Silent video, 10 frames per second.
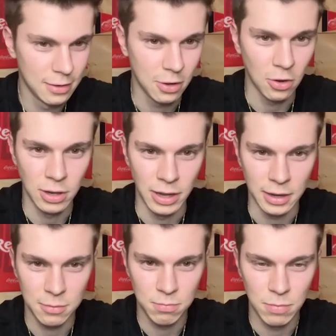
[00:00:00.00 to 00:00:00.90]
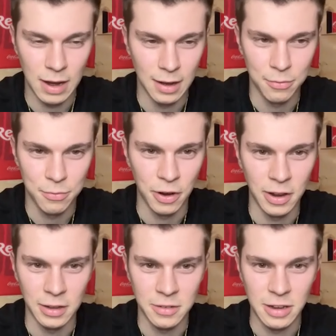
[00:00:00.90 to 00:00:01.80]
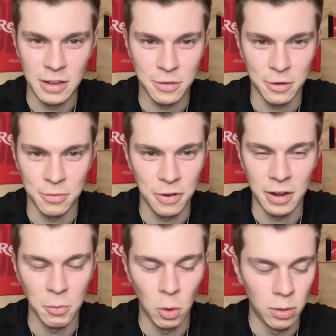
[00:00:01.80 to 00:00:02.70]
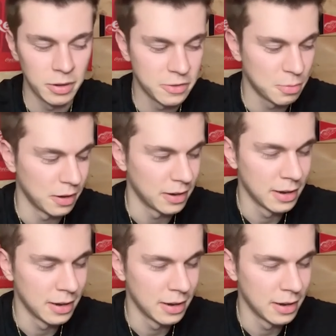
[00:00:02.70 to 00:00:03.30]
Salt Lake uh Fighting Saints or Fighting Mormons, but